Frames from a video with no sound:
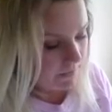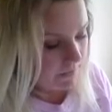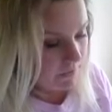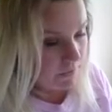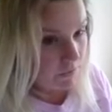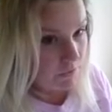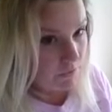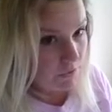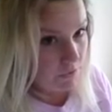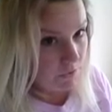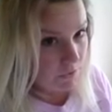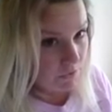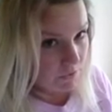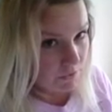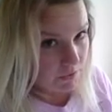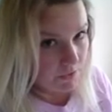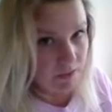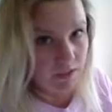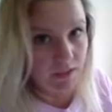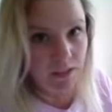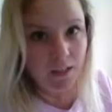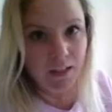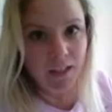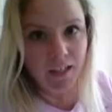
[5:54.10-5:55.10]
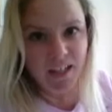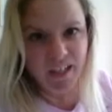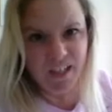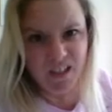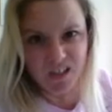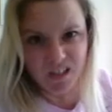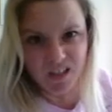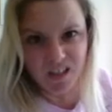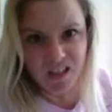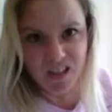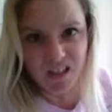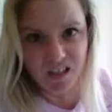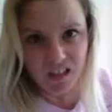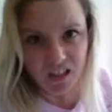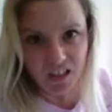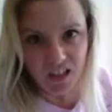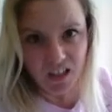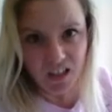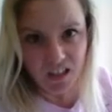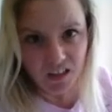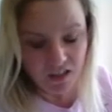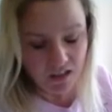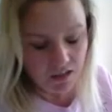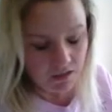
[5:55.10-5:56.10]
Now, here's the sneaky
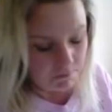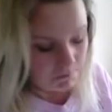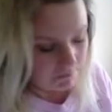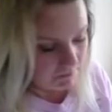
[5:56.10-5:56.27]
thing.